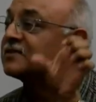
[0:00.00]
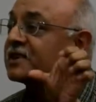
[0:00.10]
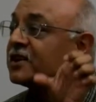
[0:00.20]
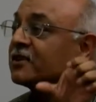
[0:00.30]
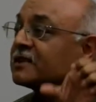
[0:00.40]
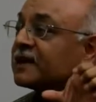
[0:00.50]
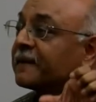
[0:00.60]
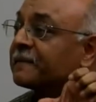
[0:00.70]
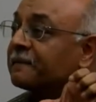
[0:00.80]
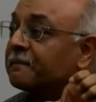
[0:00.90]
security.
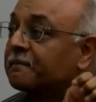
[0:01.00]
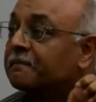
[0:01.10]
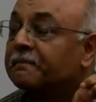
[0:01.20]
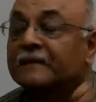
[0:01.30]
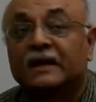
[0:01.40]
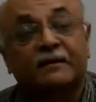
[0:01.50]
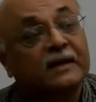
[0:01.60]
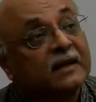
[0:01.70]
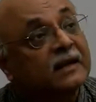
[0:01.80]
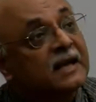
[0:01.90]

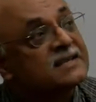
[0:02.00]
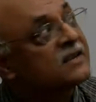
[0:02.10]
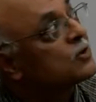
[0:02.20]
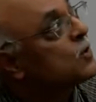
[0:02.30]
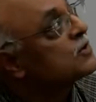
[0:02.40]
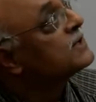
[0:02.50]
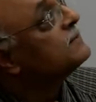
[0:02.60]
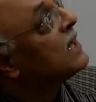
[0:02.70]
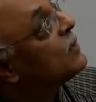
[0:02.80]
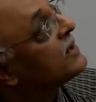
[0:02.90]
Here's another quote.
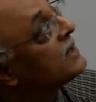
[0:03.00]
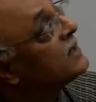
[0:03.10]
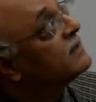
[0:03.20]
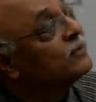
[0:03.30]
I wonder if